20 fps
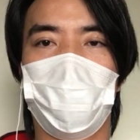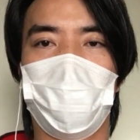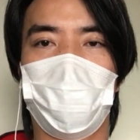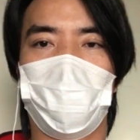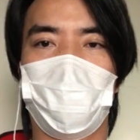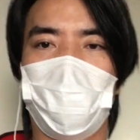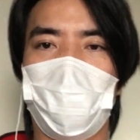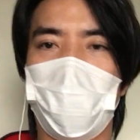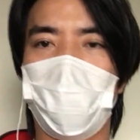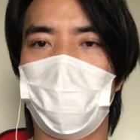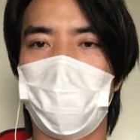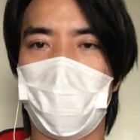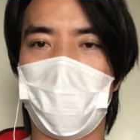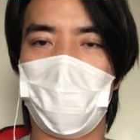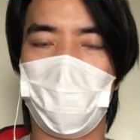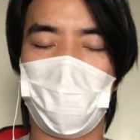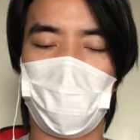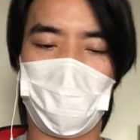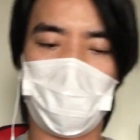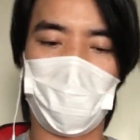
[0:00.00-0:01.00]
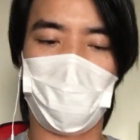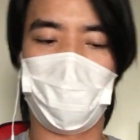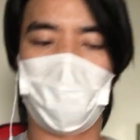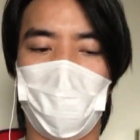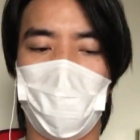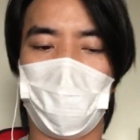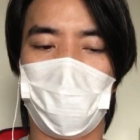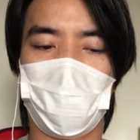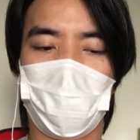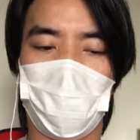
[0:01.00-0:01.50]
But for right now, I'm going to
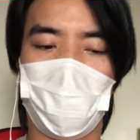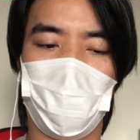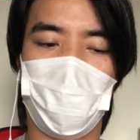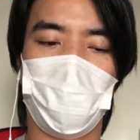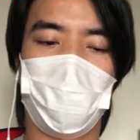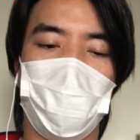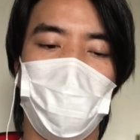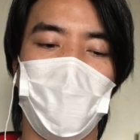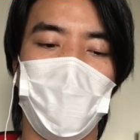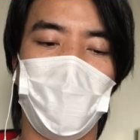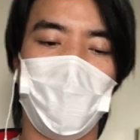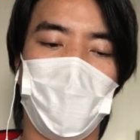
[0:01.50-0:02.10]
be working with it.